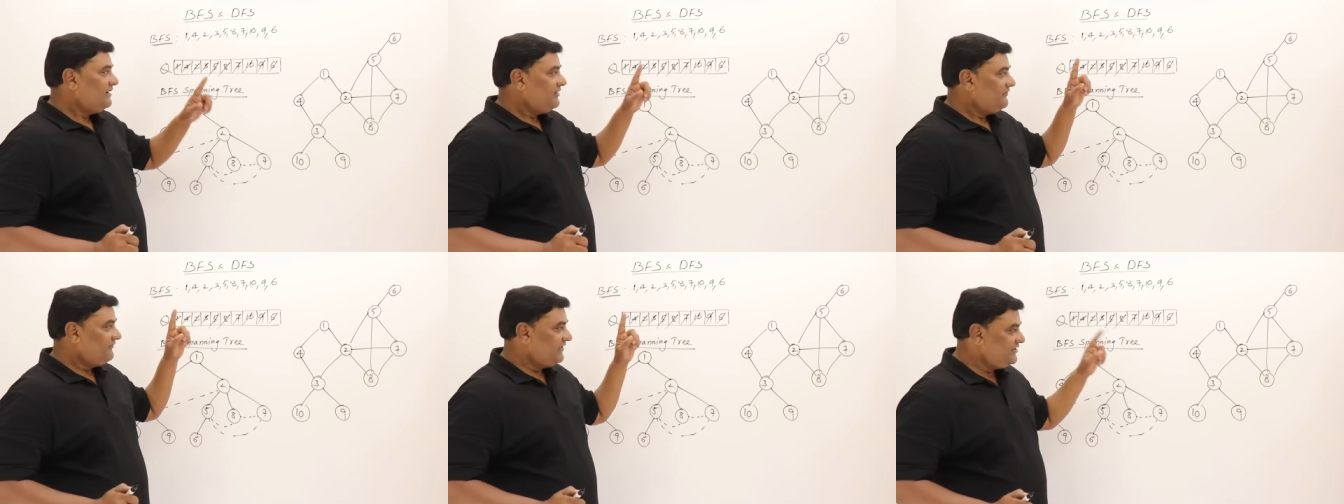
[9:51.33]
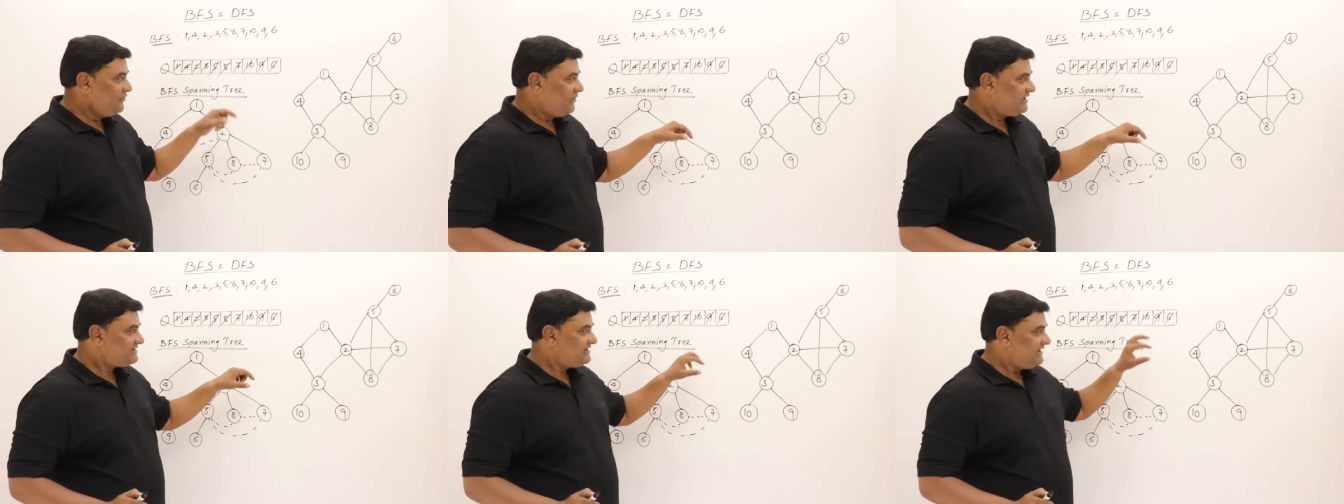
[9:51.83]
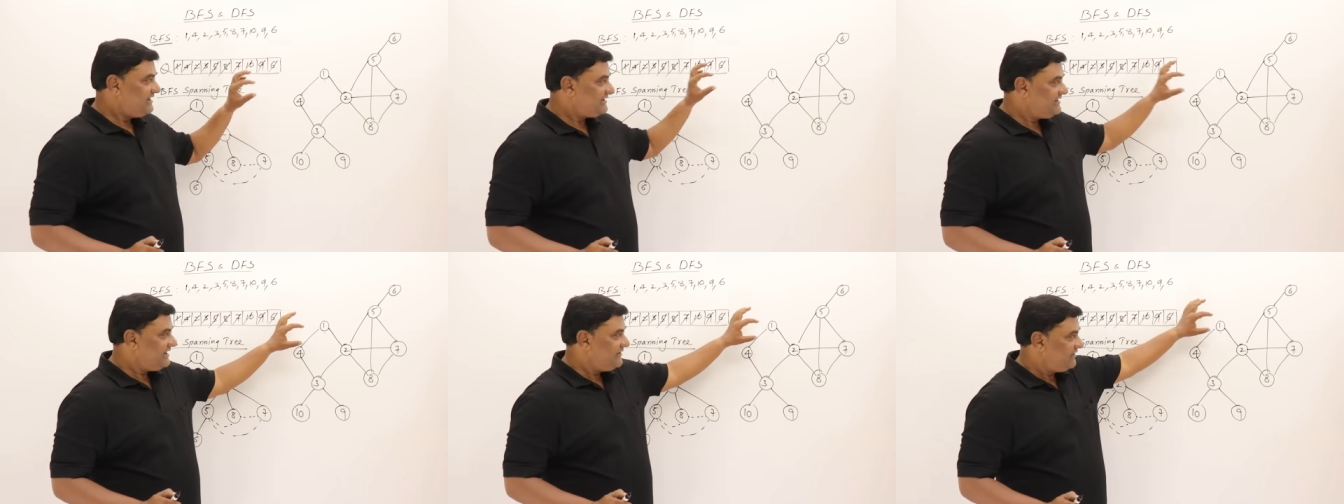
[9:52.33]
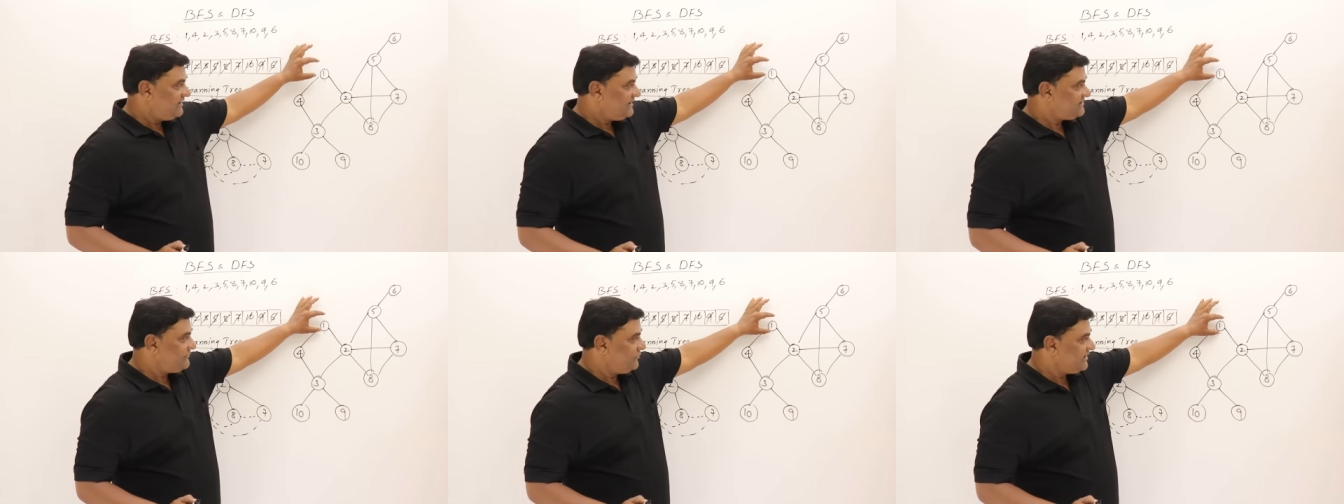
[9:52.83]
when you are selecting a
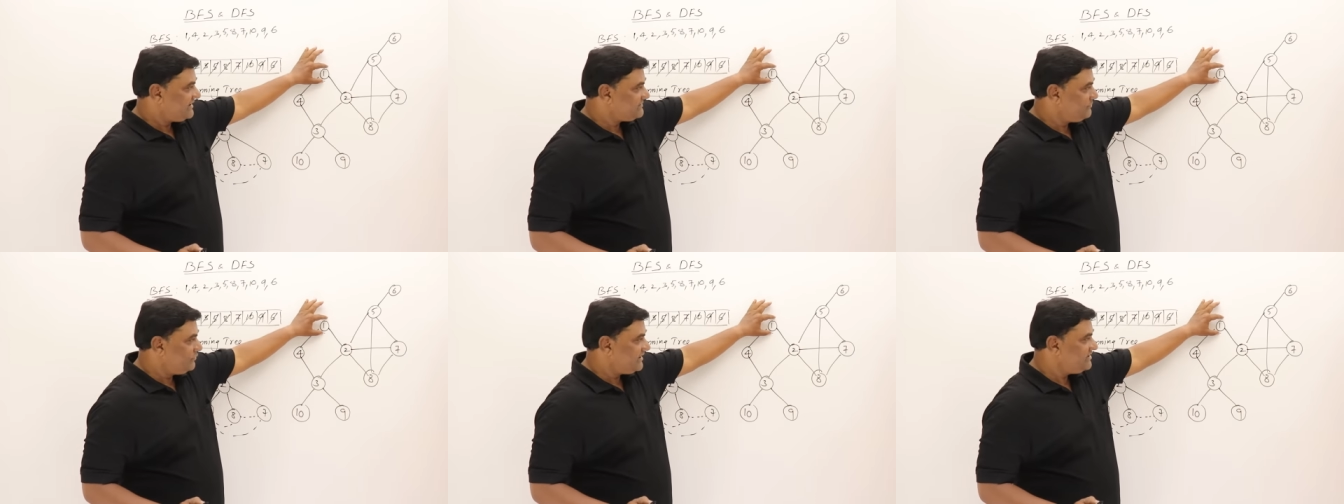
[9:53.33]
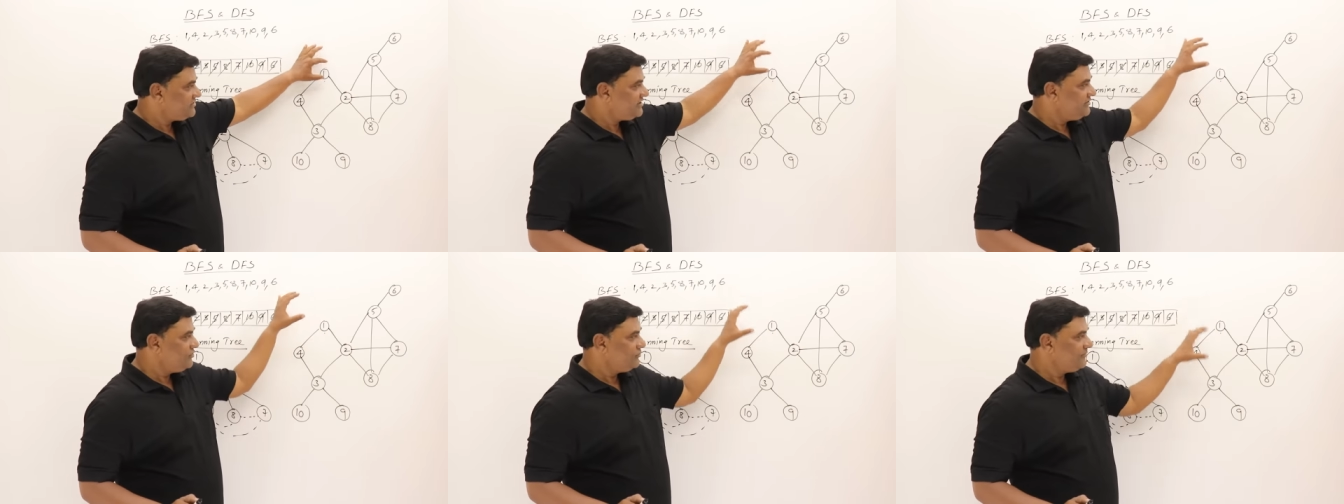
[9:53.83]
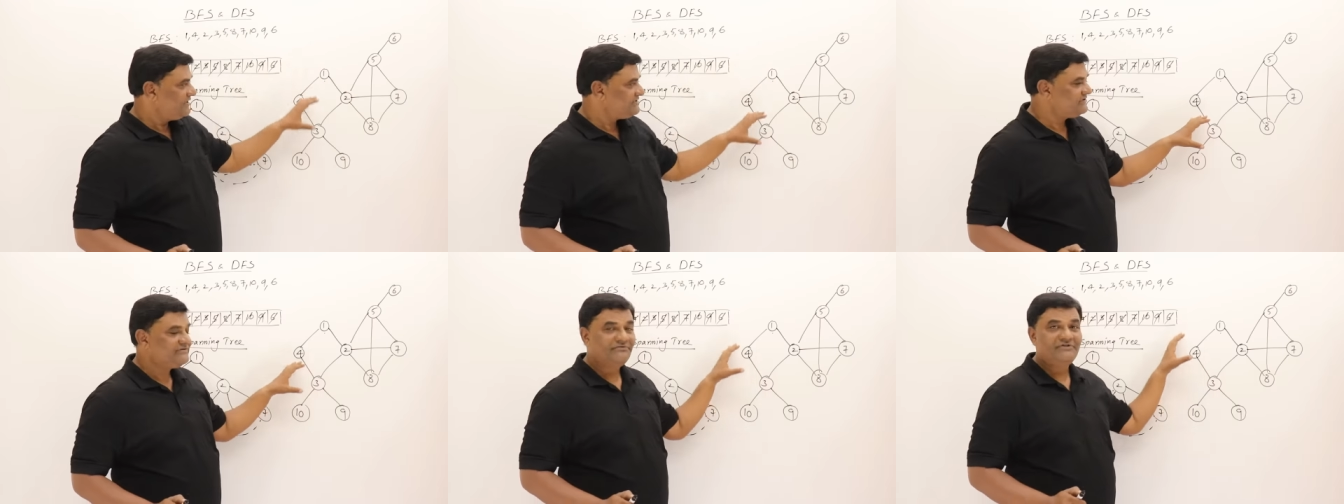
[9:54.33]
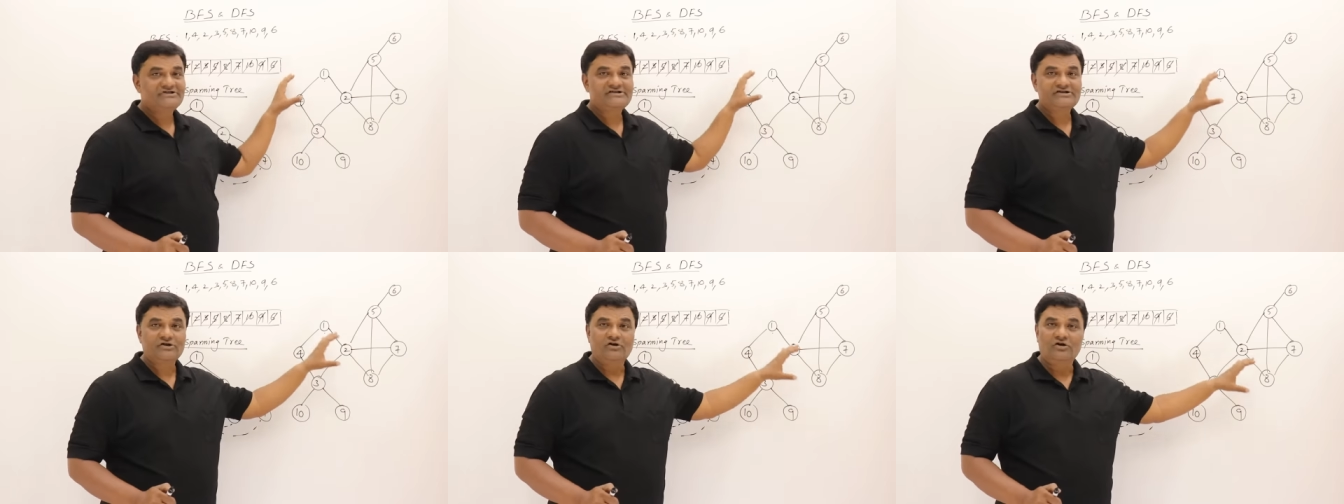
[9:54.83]
vertex for exploration, you must
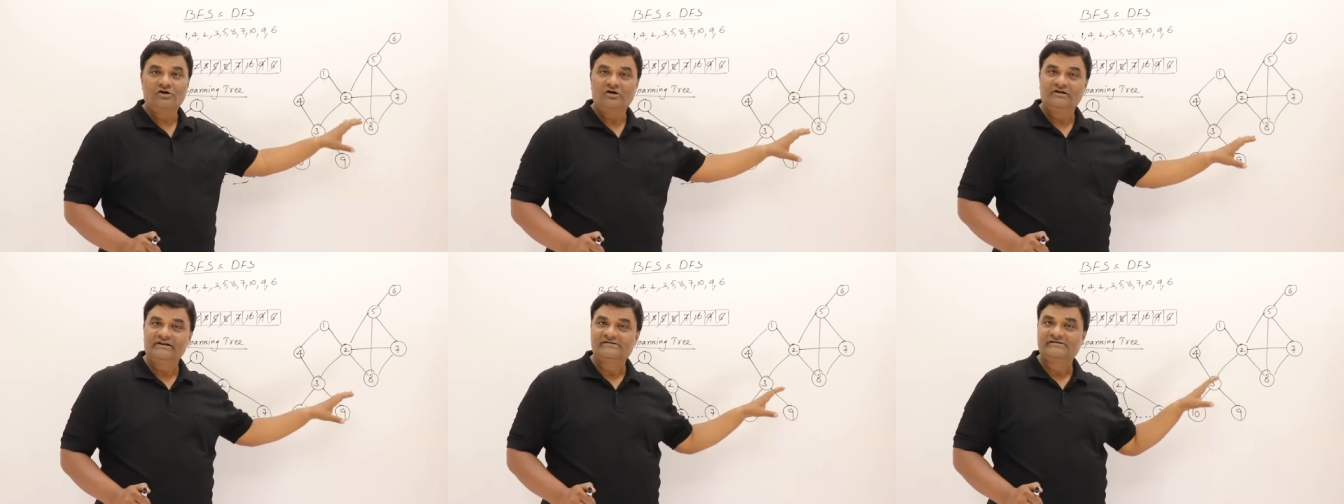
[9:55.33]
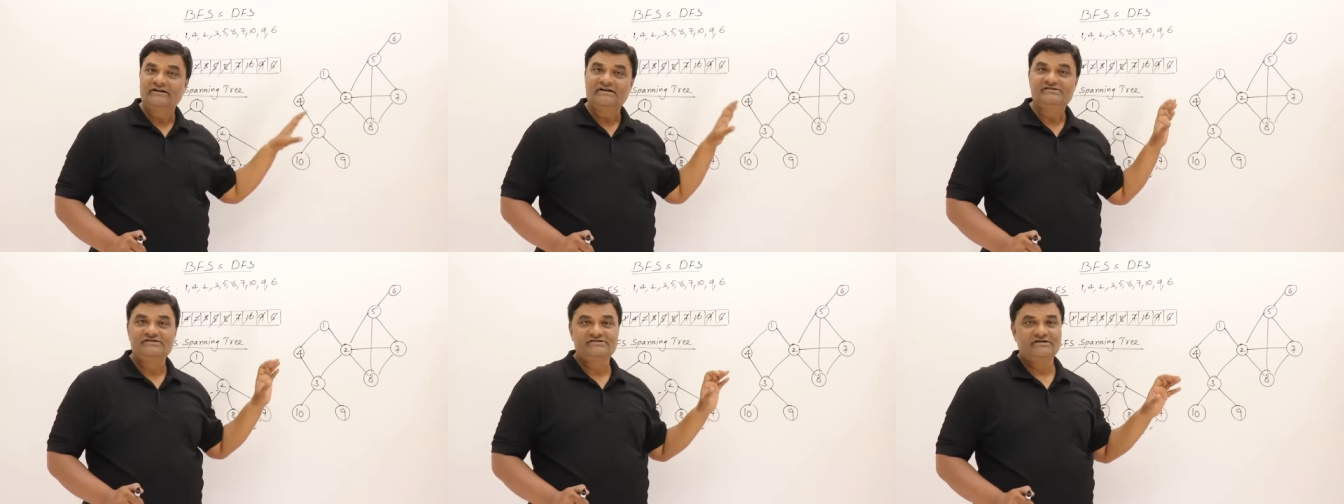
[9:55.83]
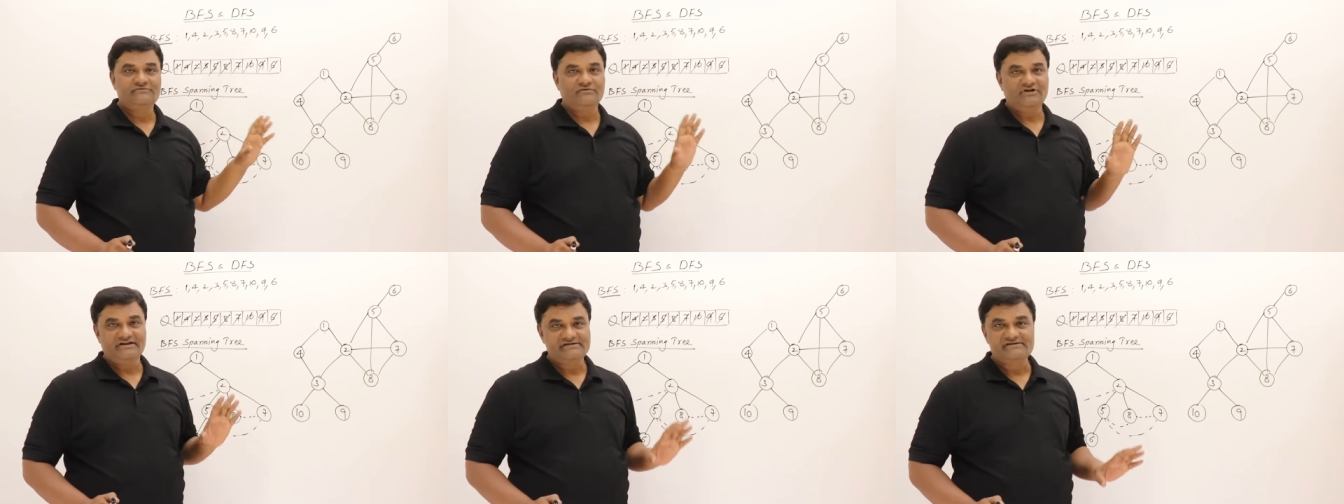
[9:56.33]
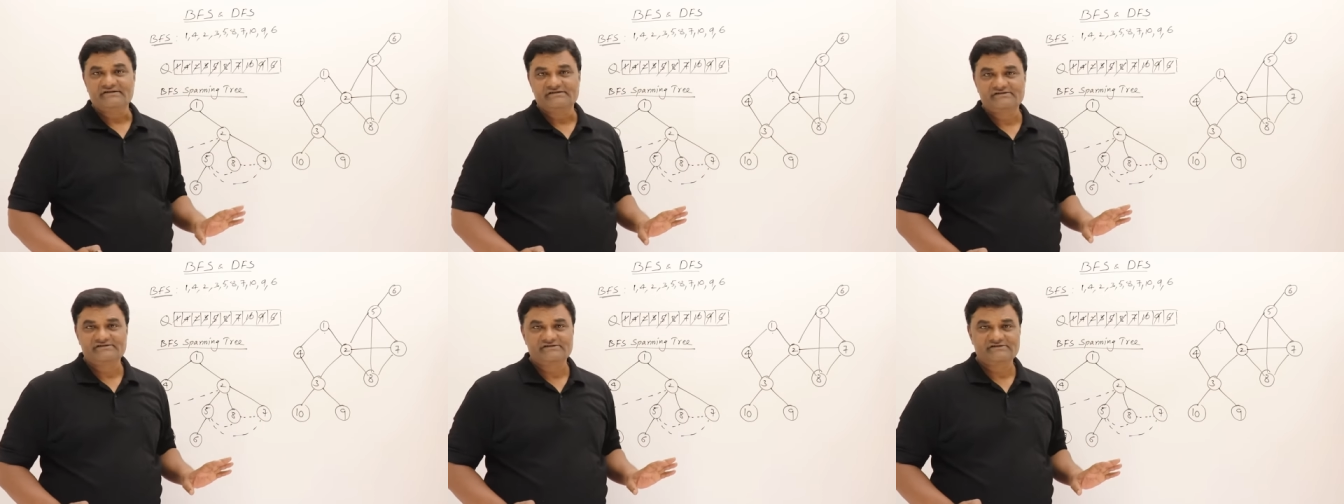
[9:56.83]
visit all its adjacent
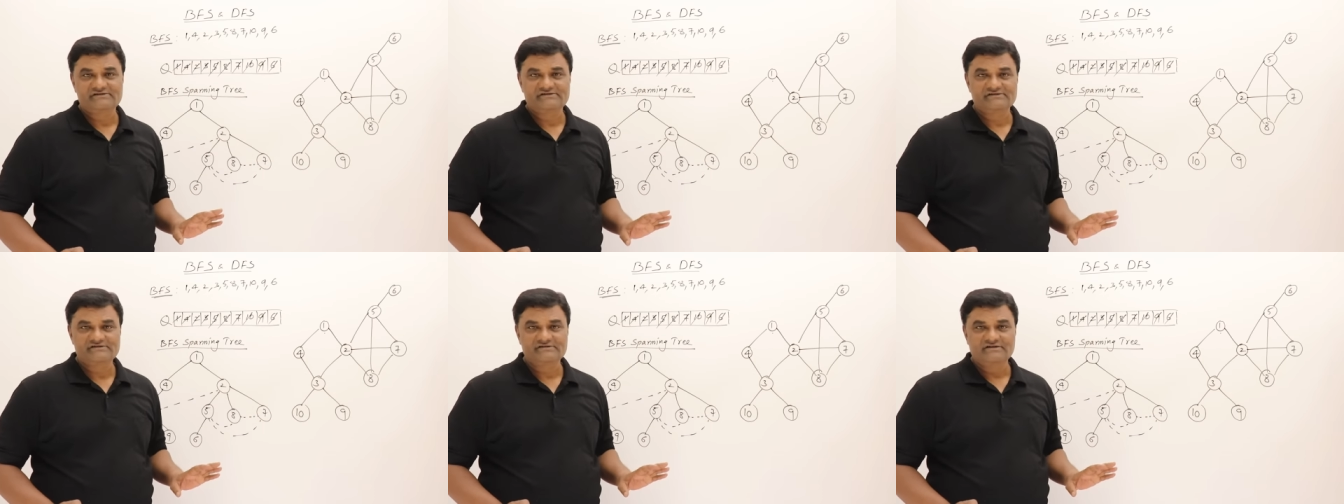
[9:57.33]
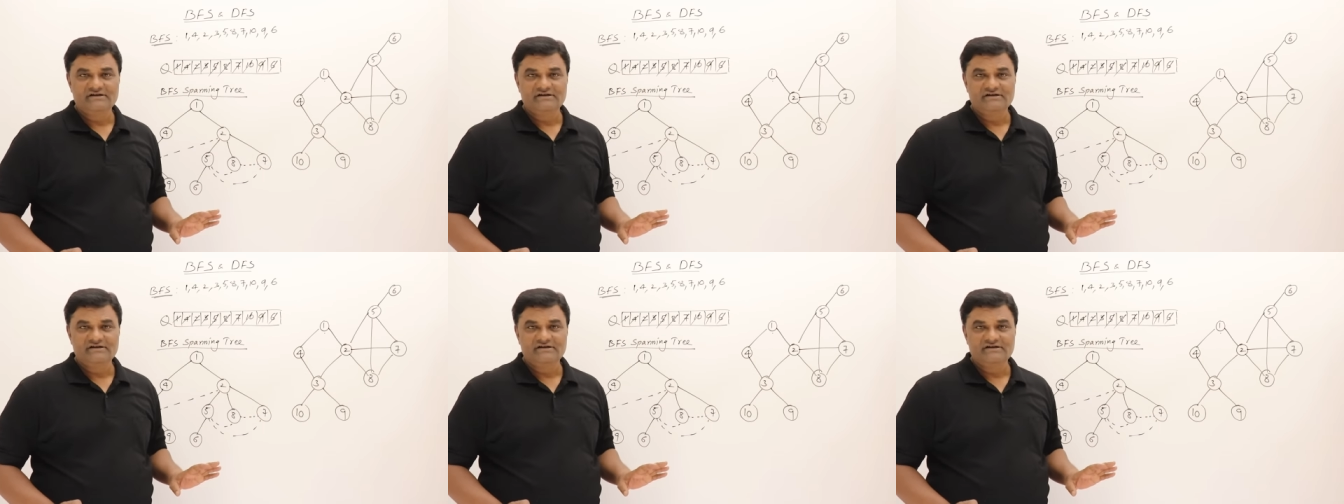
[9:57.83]
vertices.